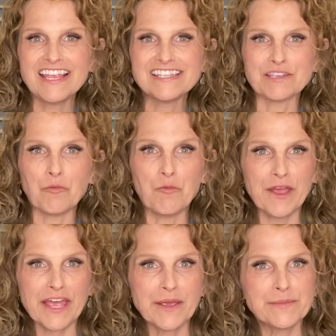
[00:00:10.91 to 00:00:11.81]
some
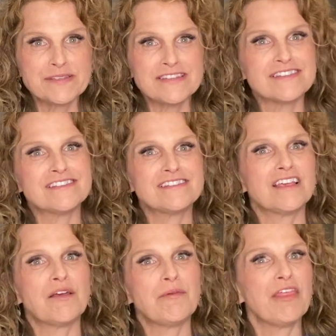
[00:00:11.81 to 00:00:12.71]
whips,
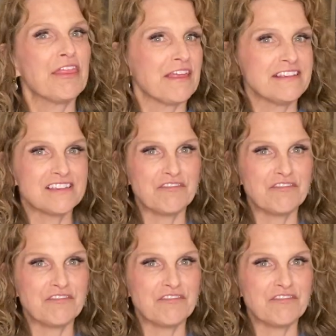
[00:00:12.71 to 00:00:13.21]
some of the things